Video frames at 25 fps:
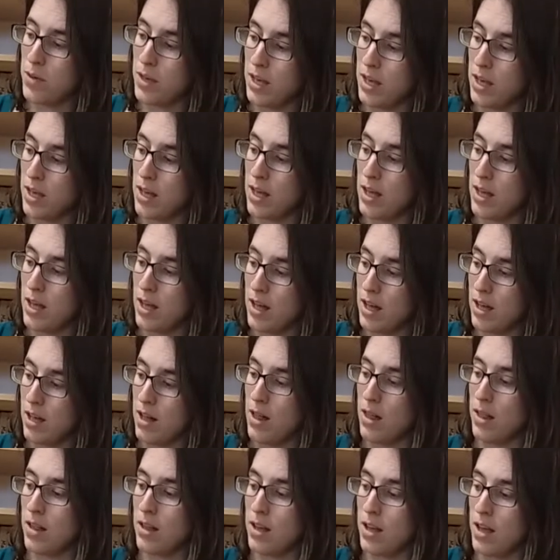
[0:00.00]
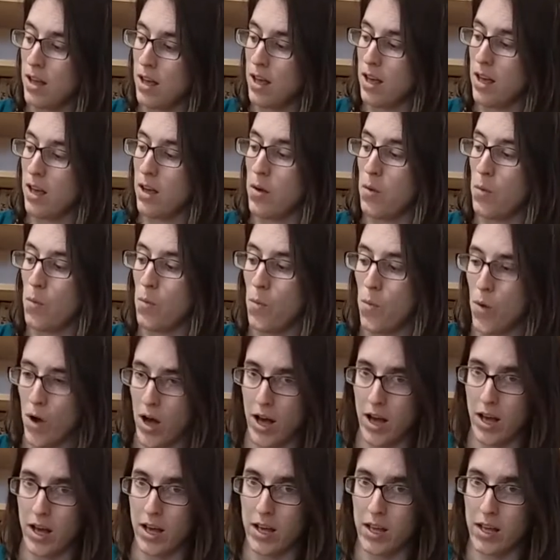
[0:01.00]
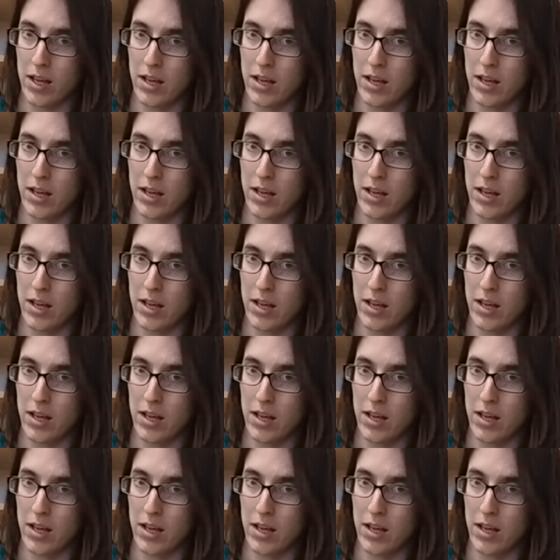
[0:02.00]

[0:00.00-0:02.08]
P-L-A-Y.